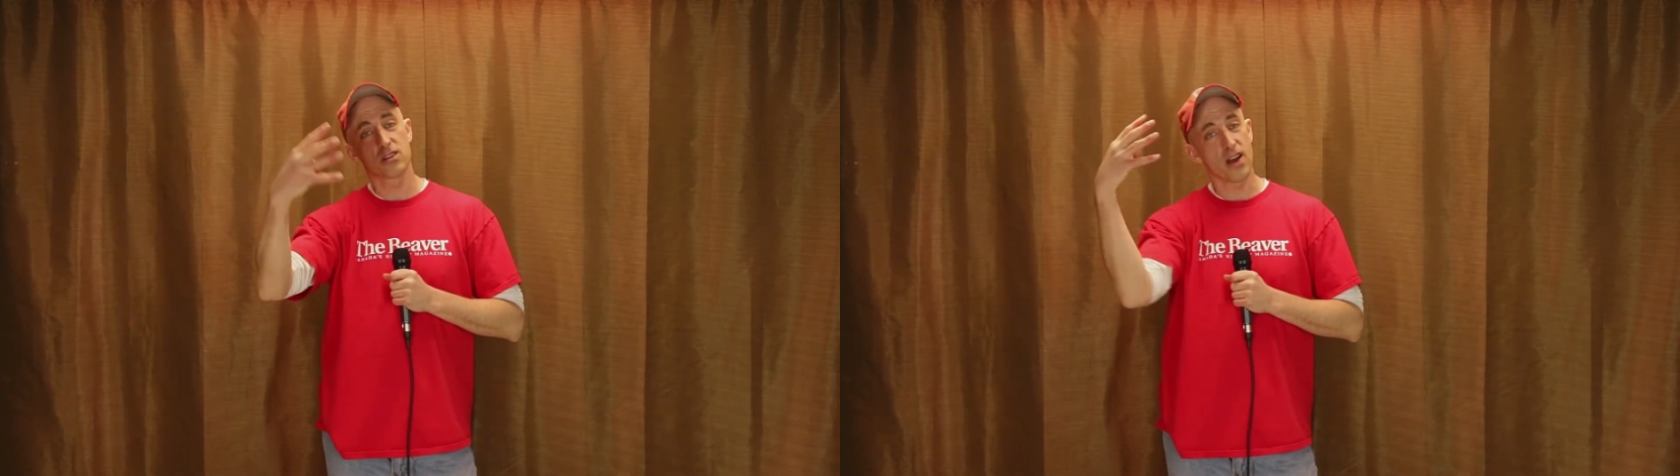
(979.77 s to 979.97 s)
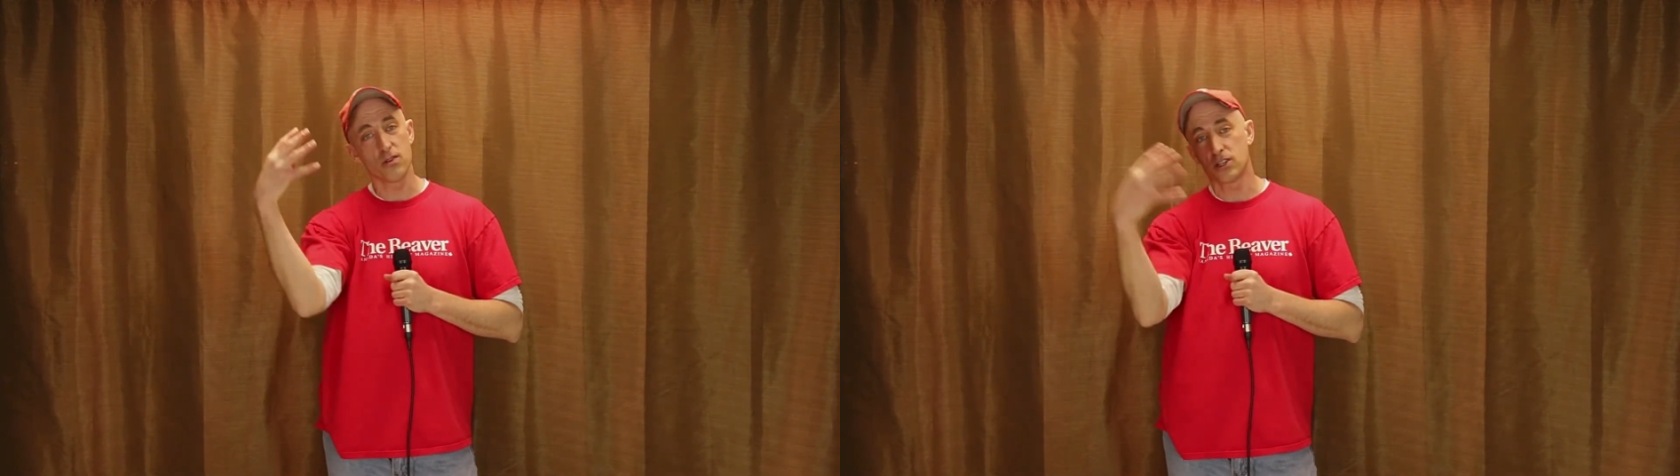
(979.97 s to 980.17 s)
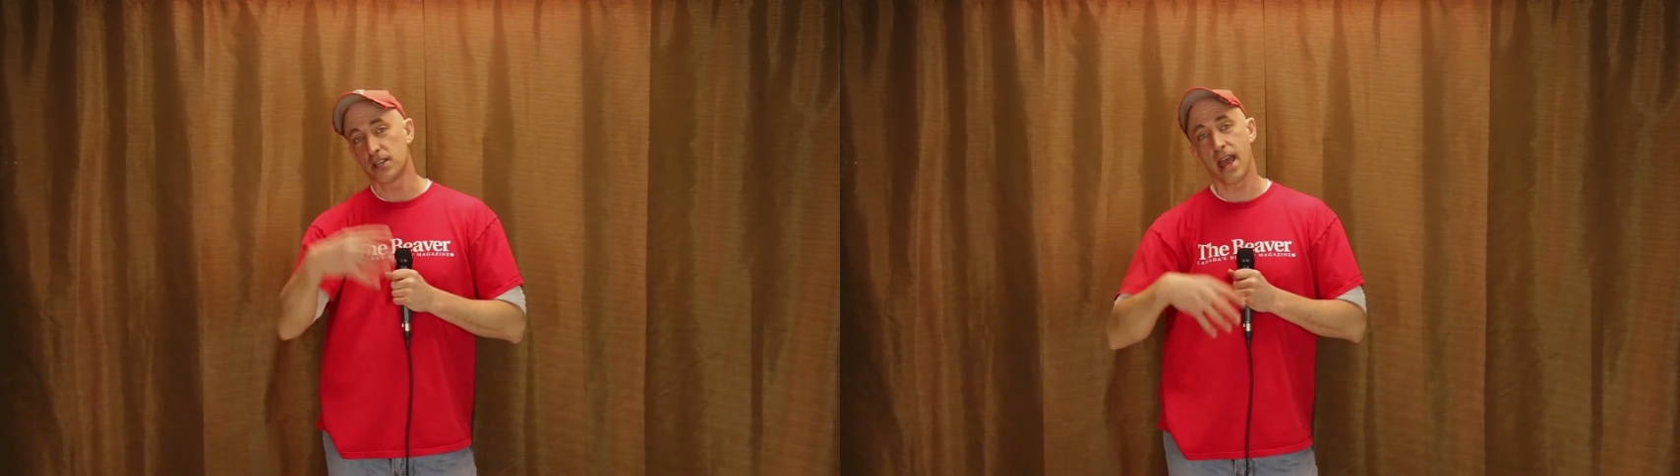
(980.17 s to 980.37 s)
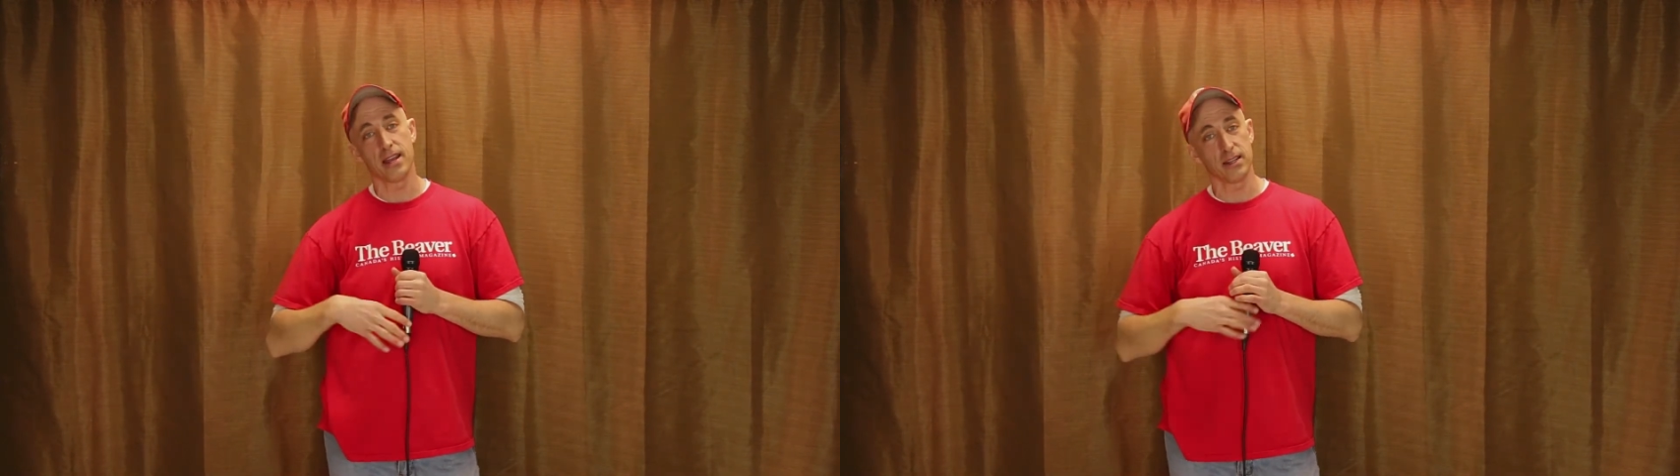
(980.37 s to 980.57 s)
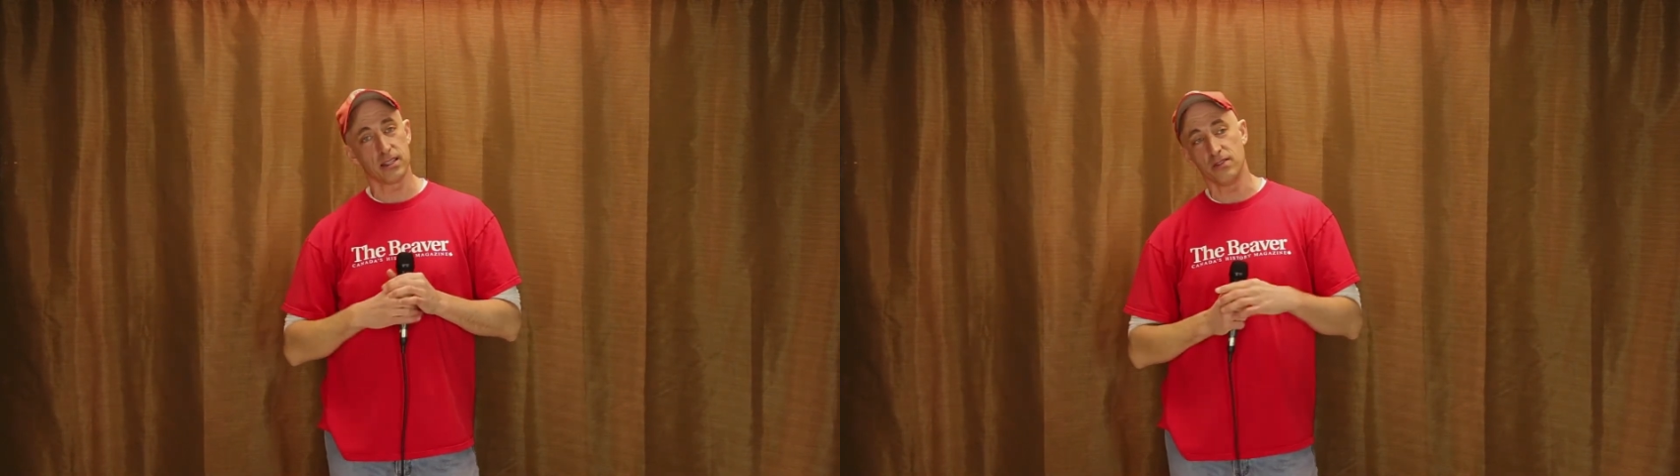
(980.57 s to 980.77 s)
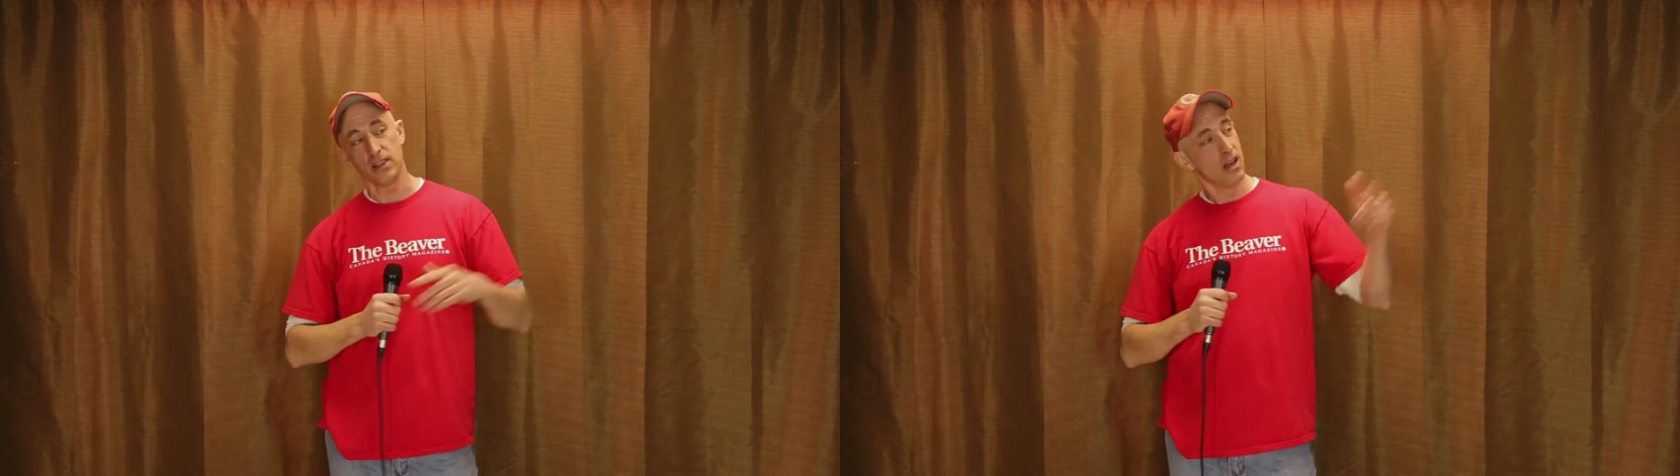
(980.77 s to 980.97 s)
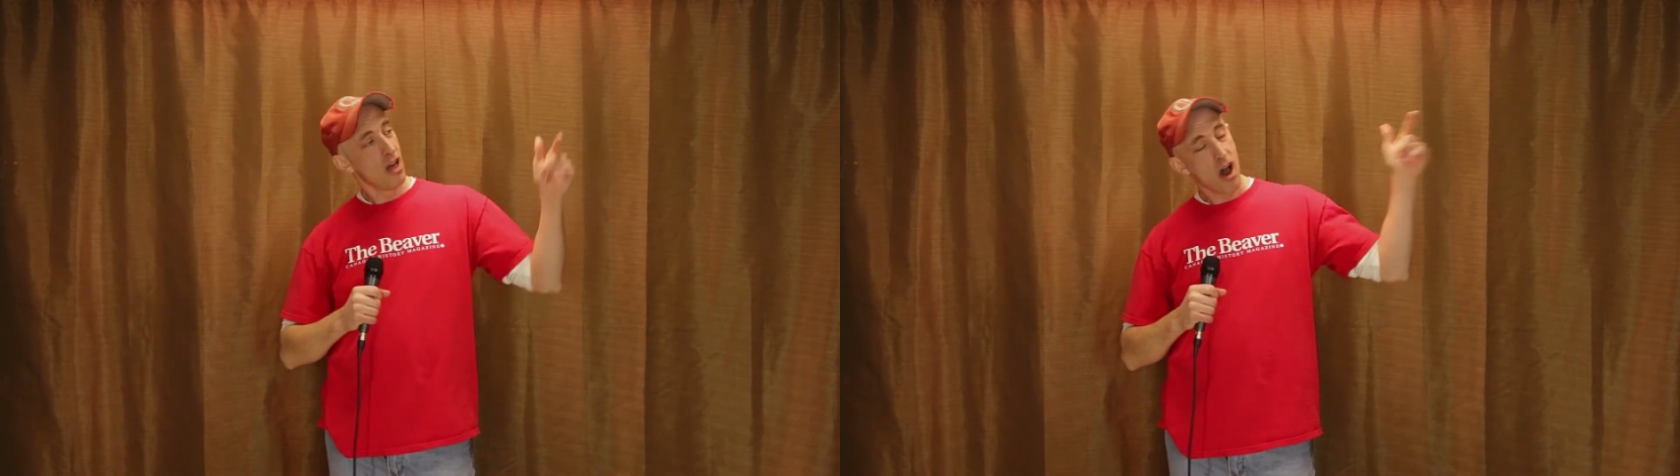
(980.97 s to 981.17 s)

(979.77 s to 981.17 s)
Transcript: of outstanding TV.